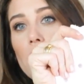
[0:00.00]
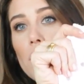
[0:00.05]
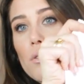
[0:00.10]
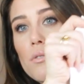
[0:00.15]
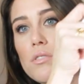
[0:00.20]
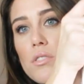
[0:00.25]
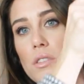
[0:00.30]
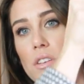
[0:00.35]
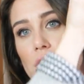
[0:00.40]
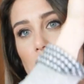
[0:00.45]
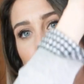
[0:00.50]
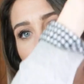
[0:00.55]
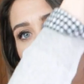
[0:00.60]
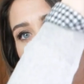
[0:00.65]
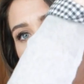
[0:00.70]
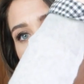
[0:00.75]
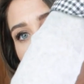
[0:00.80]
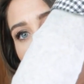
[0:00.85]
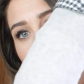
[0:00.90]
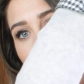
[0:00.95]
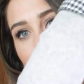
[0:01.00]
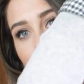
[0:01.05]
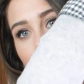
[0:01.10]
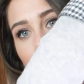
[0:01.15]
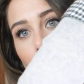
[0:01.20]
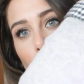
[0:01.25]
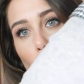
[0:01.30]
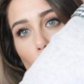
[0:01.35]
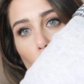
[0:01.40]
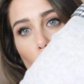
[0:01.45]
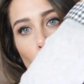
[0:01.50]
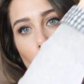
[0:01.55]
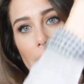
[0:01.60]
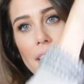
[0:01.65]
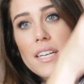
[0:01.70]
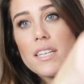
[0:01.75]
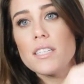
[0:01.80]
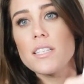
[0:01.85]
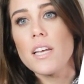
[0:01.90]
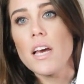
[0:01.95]
cute. So they're just plain
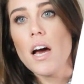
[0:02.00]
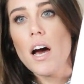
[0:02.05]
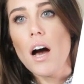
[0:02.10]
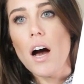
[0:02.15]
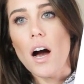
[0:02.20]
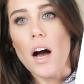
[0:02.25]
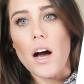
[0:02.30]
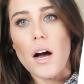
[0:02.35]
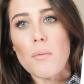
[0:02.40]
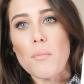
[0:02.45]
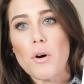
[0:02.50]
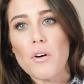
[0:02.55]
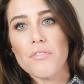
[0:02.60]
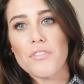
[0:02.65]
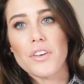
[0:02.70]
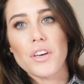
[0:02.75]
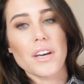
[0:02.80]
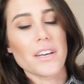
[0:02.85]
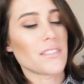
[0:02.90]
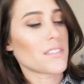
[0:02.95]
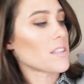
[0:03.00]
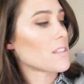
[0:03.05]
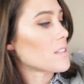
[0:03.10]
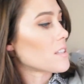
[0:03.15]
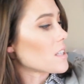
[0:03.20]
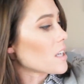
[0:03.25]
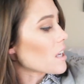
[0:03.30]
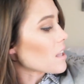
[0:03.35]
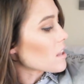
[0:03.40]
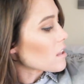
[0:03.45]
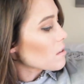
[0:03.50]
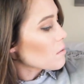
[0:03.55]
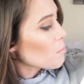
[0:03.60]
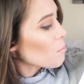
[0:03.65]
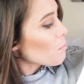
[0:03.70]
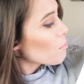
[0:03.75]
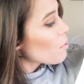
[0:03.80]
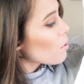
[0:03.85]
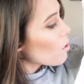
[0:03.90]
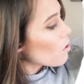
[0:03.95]
white. Um, hopefully you guys can see it. This
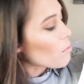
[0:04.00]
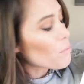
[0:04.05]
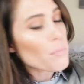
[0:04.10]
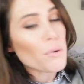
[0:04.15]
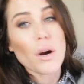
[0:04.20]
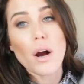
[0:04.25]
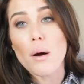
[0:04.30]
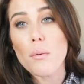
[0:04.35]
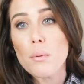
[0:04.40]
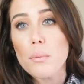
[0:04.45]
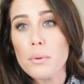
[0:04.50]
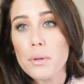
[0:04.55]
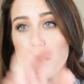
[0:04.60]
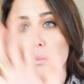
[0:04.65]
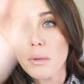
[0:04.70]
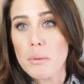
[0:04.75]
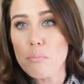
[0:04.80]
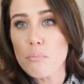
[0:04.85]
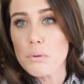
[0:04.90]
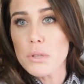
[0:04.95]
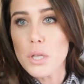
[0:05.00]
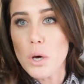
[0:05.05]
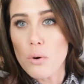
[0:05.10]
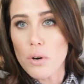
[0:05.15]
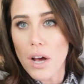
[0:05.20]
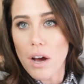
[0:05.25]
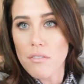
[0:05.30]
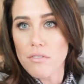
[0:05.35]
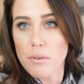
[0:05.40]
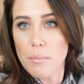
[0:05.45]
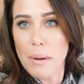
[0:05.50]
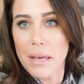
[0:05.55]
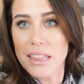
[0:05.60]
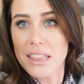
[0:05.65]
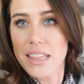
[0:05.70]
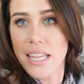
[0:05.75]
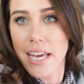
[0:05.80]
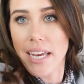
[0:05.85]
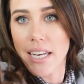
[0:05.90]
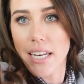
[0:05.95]
will probably be blown out from my
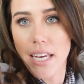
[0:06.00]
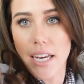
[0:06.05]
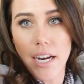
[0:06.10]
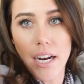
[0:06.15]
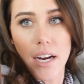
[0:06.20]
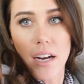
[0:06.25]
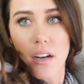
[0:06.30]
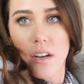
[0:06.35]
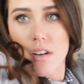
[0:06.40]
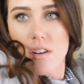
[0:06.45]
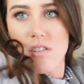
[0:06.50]
light here.